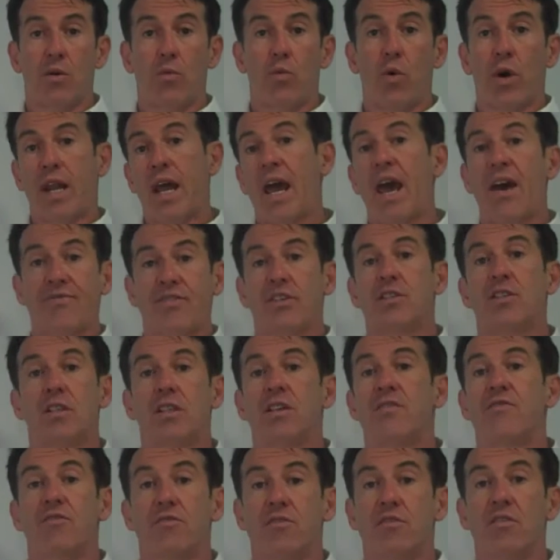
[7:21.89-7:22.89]
what I have to
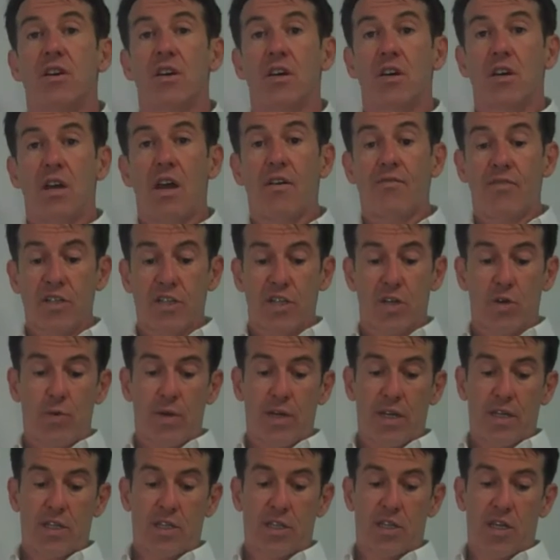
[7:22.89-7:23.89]
deliver every 2
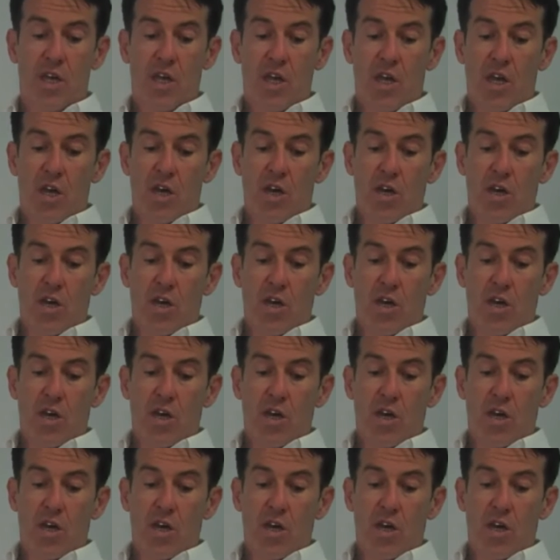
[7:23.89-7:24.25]
weeks.